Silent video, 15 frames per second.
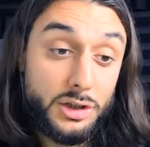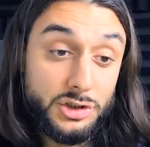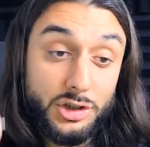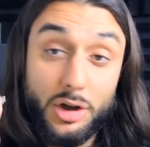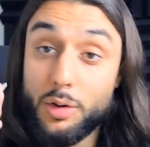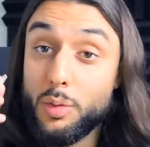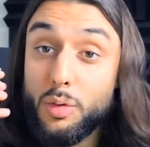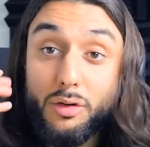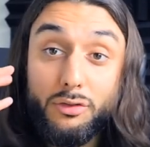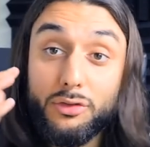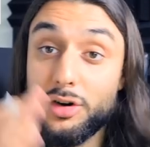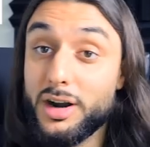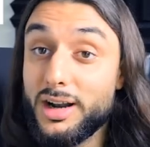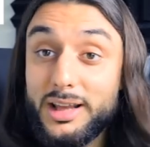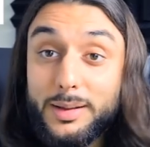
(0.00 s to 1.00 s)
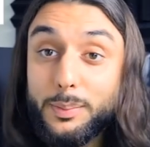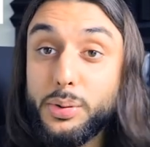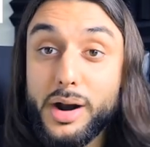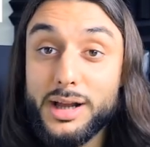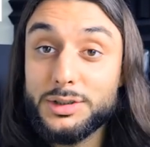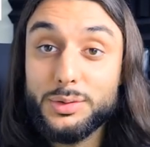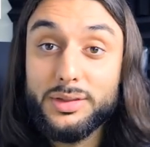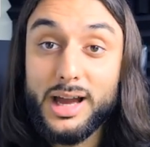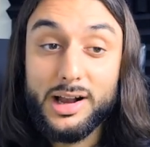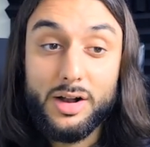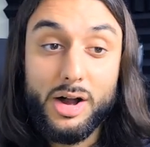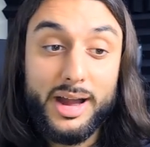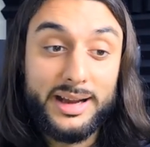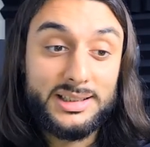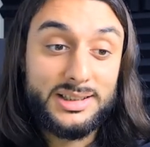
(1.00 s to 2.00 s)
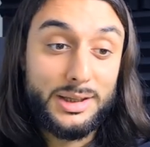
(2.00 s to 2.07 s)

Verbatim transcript: So, really impressed with that, guys.